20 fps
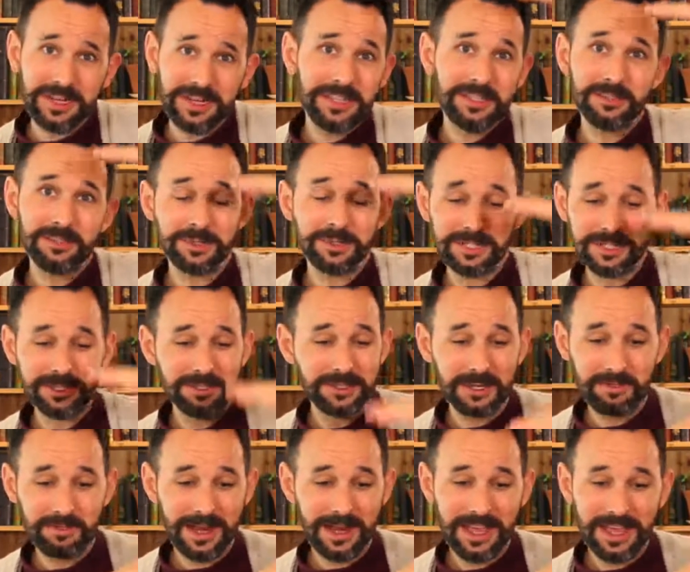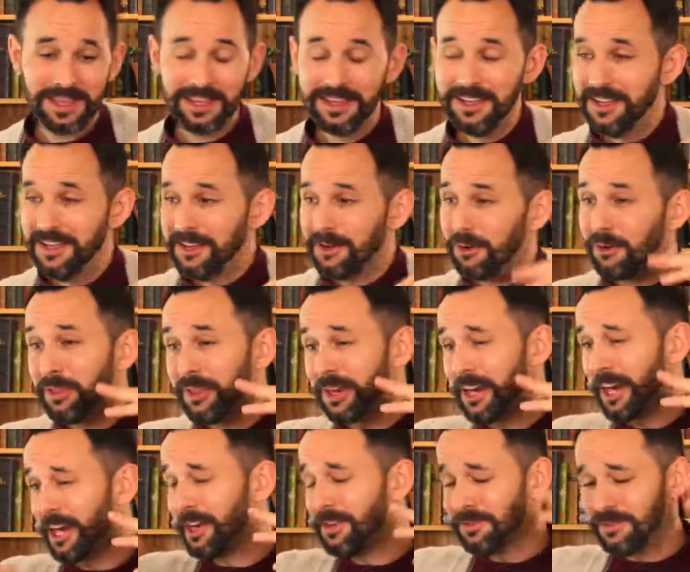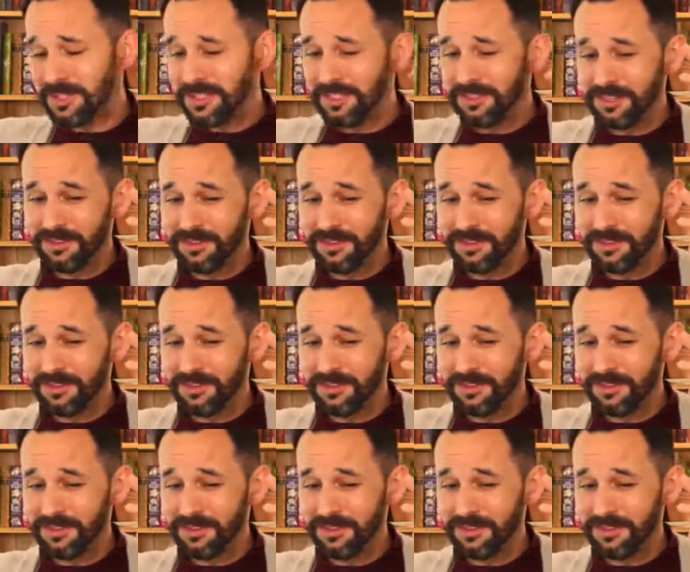instruments you could play, all of the countries you could